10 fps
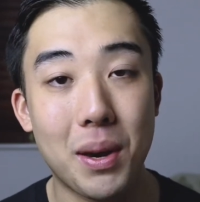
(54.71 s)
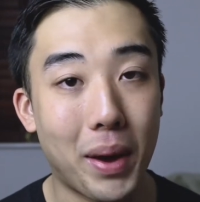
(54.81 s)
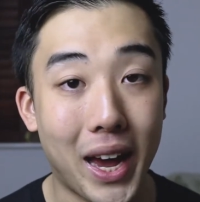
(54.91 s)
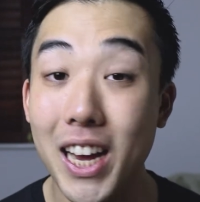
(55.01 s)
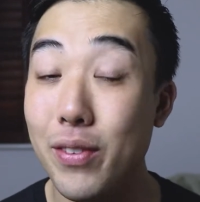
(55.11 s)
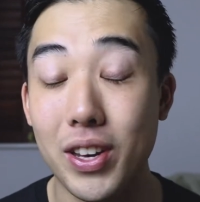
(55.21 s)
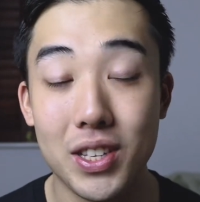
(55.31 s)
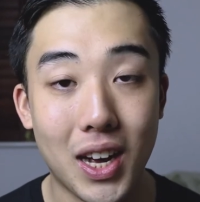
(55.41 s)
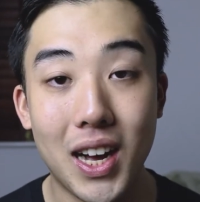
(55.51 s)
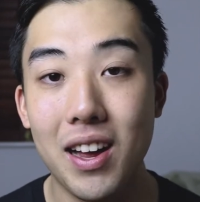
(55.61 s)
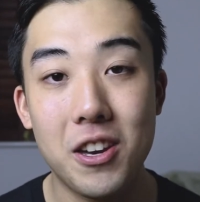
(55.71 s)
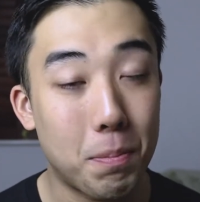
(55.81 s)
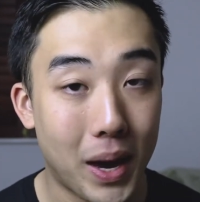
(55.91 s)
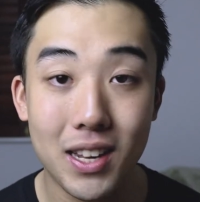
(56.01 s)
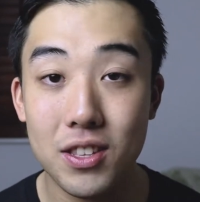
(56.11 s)
and behaviors are
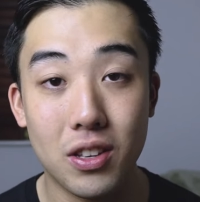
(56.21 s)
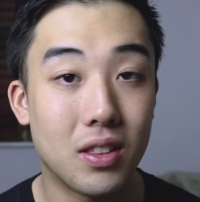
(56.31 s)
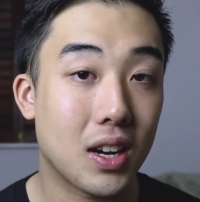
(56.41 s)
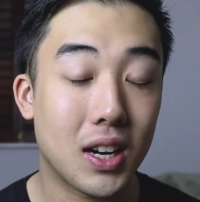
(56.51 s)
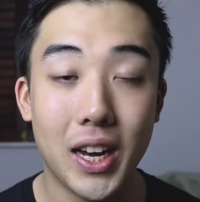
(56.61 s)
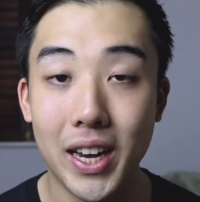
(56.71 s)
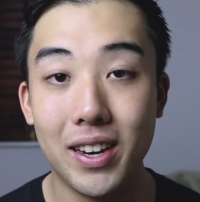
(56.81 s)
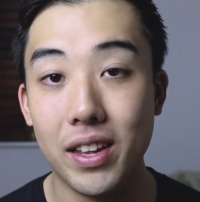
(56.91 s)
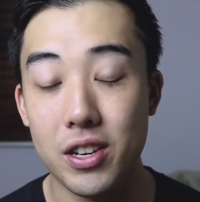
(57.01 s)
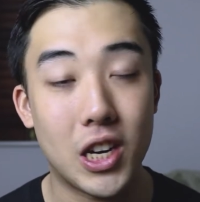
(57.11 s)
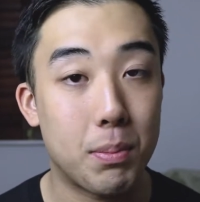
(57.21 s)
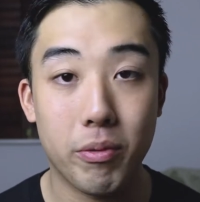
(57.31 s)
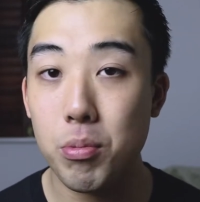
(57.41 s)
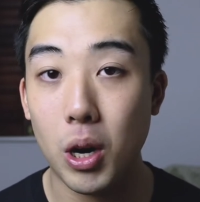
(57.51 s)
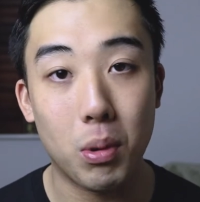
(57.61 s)
depends on the client and the type
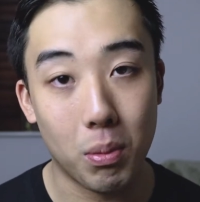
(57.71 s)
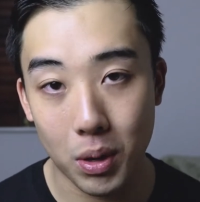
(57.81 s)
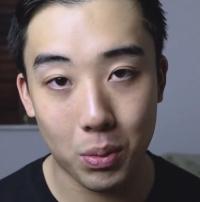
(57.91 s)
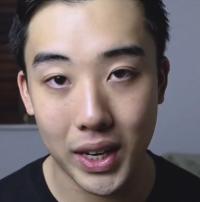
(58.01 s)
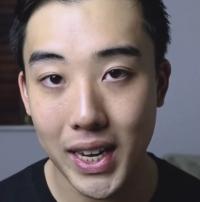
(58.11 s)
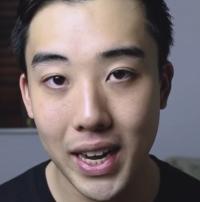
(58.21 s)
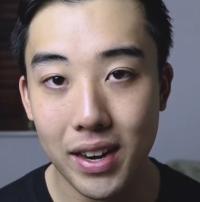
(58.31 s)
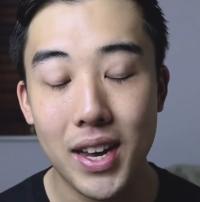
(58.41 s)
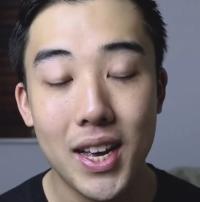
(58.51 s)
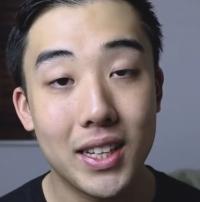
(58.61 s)
of problem that we get.